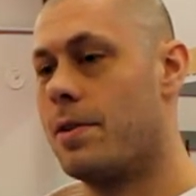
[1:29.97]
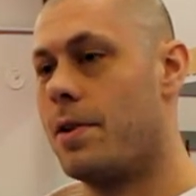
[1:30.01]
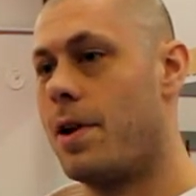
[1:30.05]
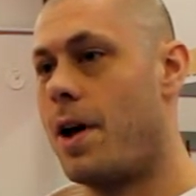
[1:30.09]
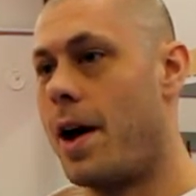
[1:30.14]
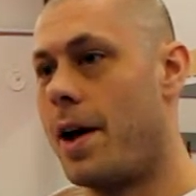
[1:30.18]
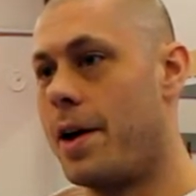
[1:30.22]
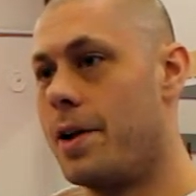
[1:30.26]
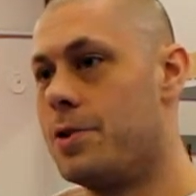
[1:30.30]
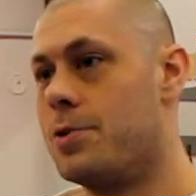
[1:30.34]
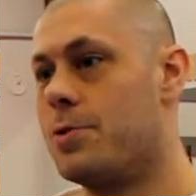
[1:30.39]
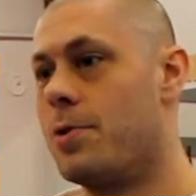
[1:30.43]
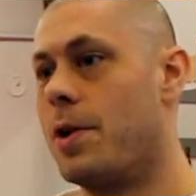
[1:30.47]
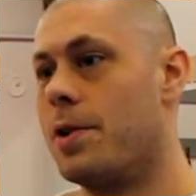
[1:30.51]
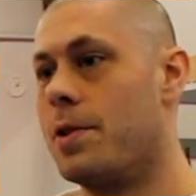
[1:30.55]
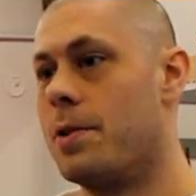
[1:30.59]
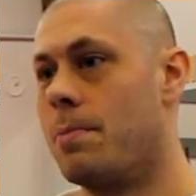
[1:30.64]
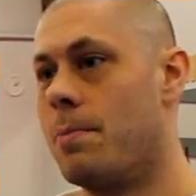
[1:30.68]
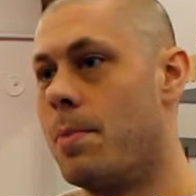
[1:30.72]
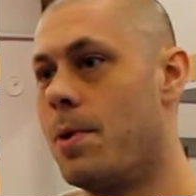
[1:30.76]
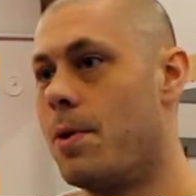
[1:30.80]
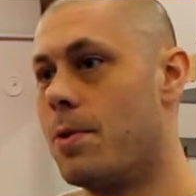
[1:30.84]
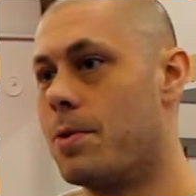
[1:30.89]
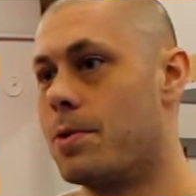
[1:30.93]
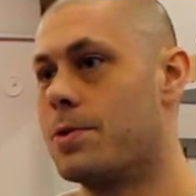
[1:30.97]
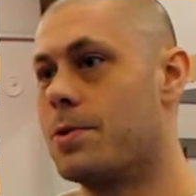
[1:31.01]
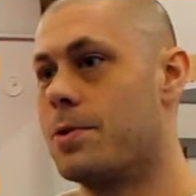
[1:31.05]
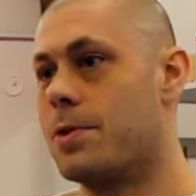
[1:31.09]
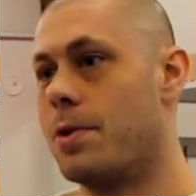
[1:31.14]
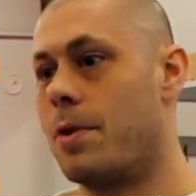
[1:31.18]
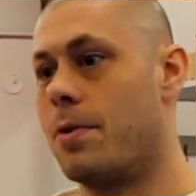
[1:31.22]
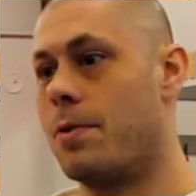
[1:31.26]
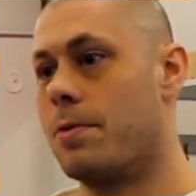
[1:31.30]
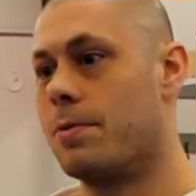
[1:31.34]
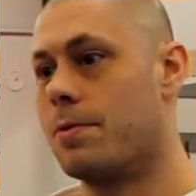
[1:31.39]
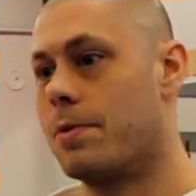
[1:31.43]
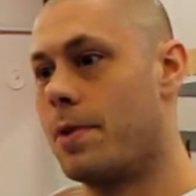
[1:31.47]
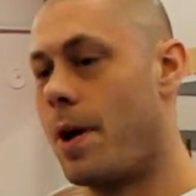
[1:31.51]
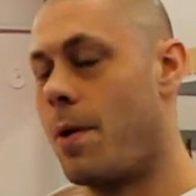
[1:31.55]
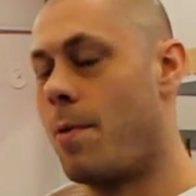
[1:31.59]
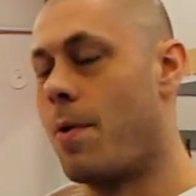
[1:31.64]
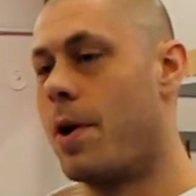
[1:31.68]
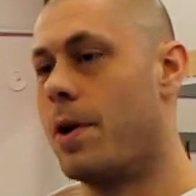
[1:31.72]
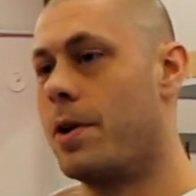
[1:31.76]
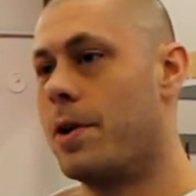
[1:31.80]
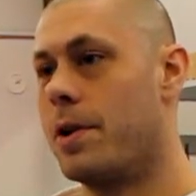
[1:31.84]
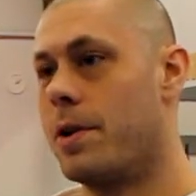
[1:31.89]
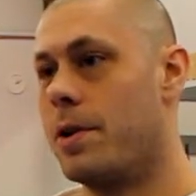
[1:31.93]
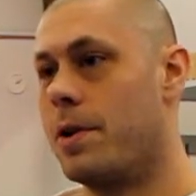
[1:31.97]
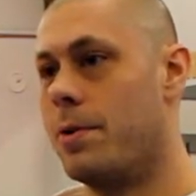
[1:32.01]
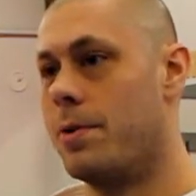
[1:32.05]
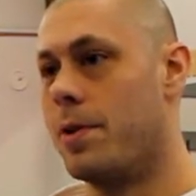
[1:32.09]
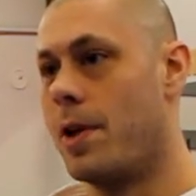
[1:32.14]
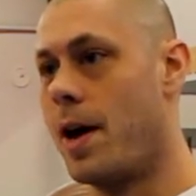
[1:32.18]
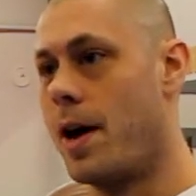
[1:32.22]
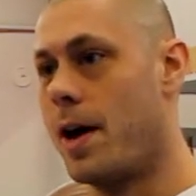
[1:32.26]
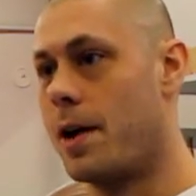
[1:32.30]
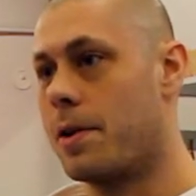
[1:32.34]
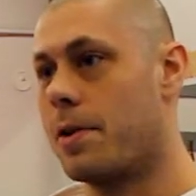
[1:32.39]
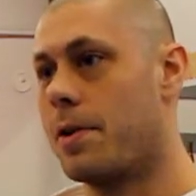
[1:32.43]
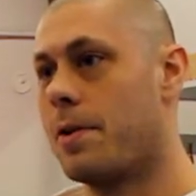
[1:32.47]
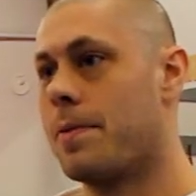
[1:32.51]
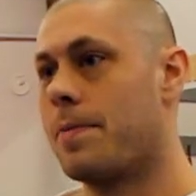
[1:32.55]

I enjoyed the most, so I wanted to do that.